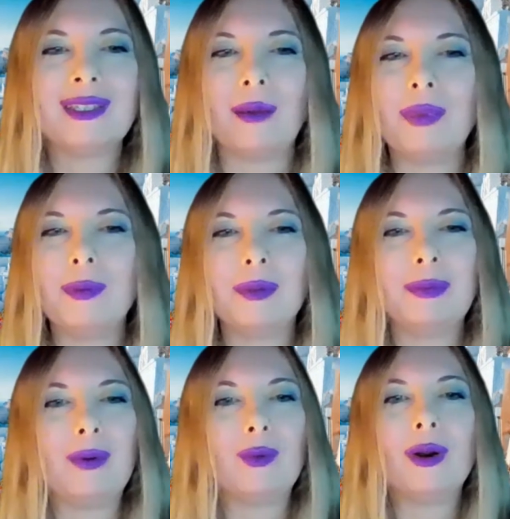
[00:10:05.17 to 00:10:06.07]
Some people
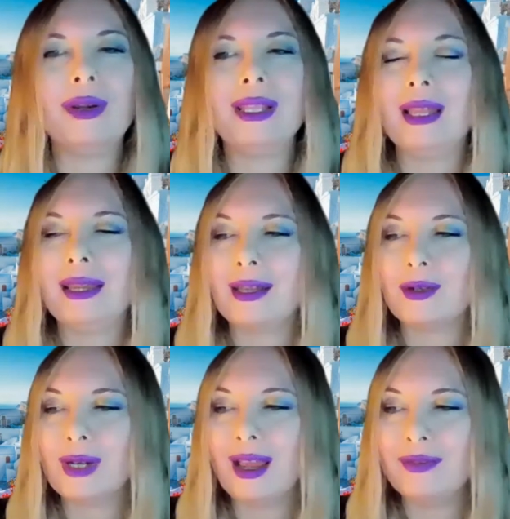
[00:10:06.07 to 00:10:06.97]
may worry, like,
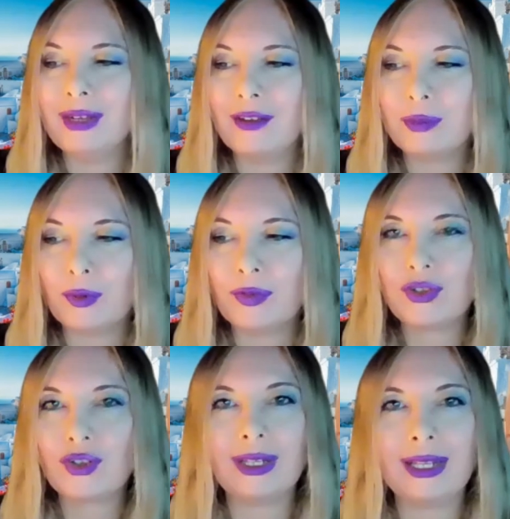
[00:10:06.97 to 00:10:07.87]
I don't have enough
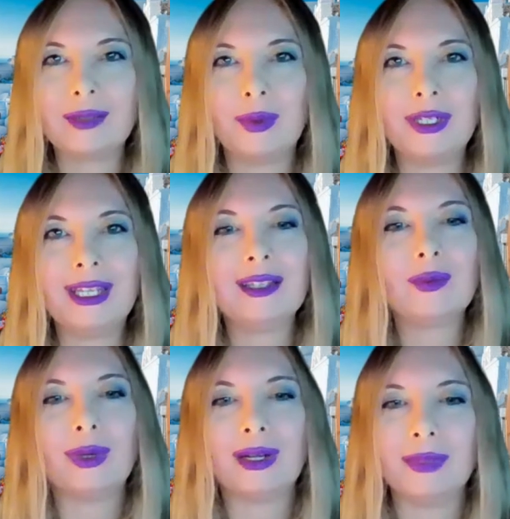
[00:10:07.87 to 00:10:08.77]
professional
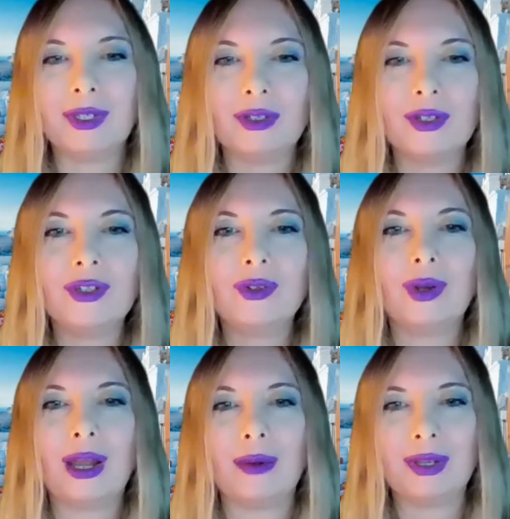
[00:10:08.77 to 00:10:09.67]
expertise. What am I going to
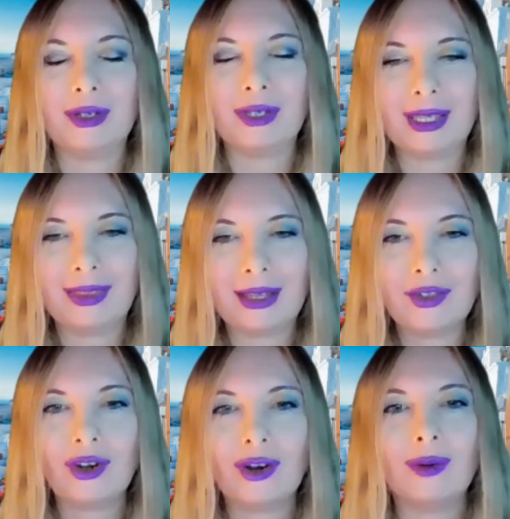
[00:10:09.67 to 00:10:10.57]
do? How am I going to get
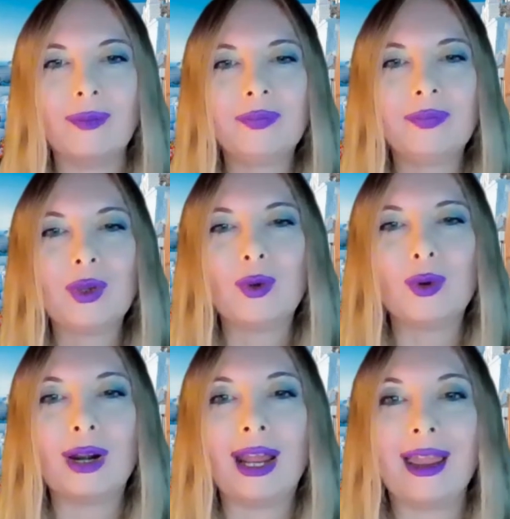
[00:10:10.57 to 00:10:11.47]
that job?
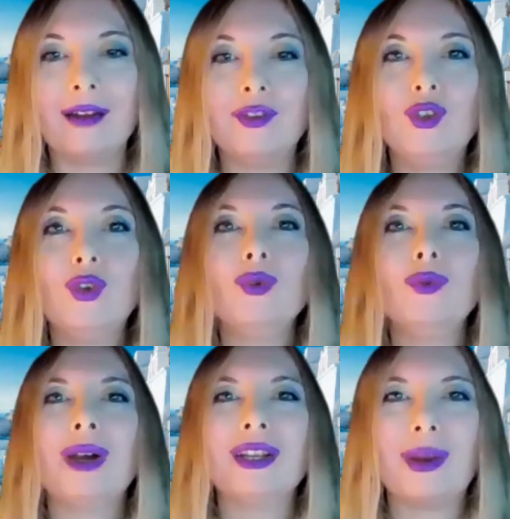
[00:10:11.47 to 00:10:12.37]
or I have
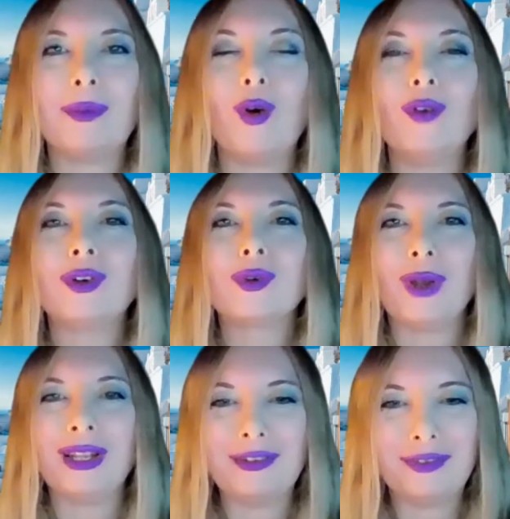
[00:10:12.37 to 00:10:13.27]
too much, I'm
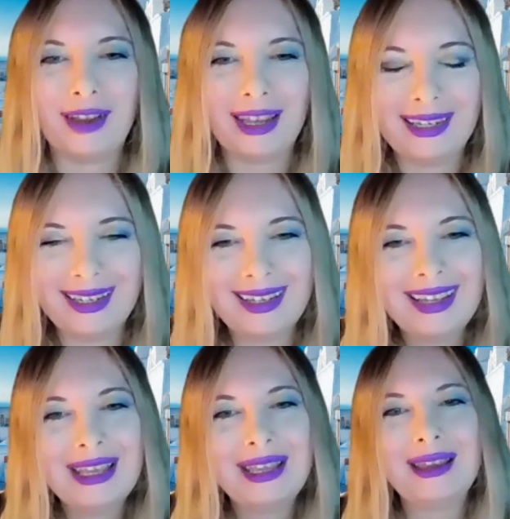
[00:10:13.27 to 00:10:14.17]
overqualified.
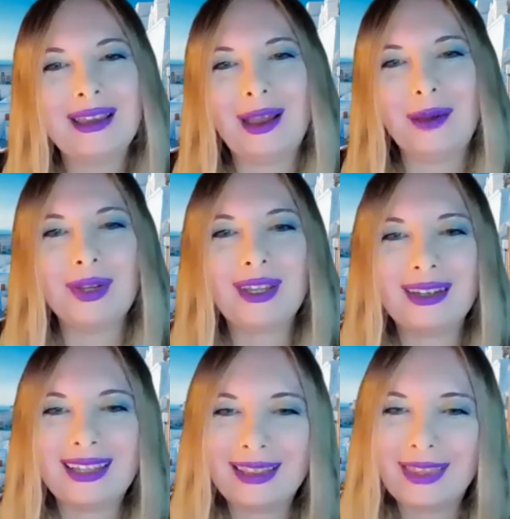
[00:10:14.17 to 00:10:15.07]
How am I
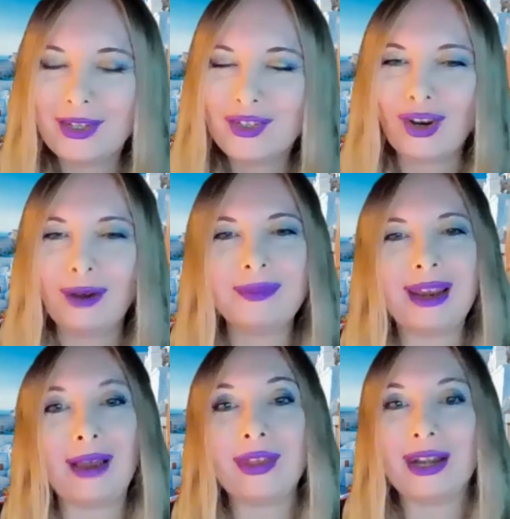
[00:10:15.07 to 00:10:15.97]
going to get that job
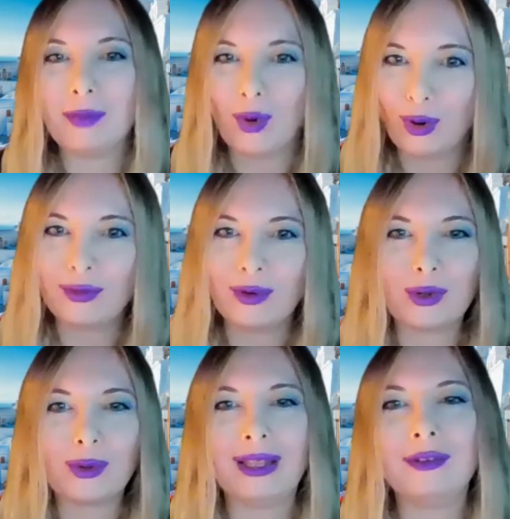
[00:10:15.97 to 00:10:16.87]
now that I'm
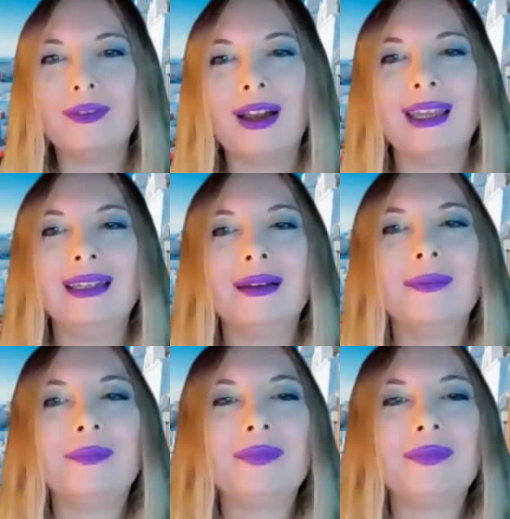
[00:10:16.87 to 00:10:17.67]
overqualified?